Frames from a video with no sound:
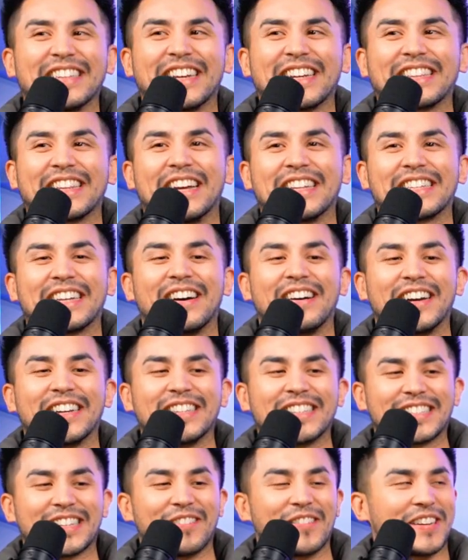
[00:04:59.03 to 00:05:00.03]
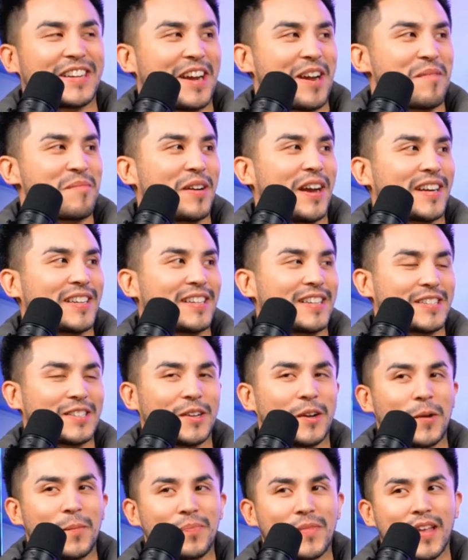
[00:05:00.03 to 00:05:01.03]
like that's how I discovered chiropractic.
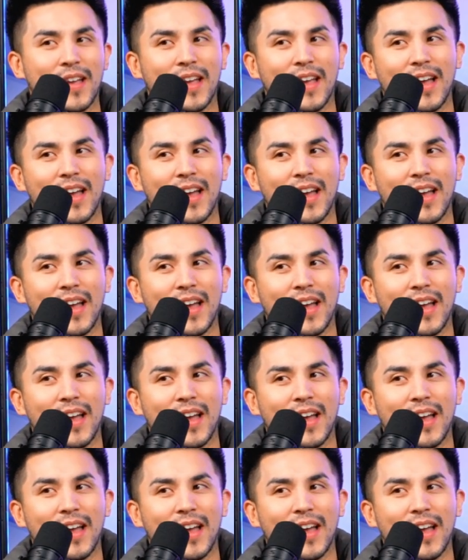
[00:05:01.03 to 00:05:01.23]
So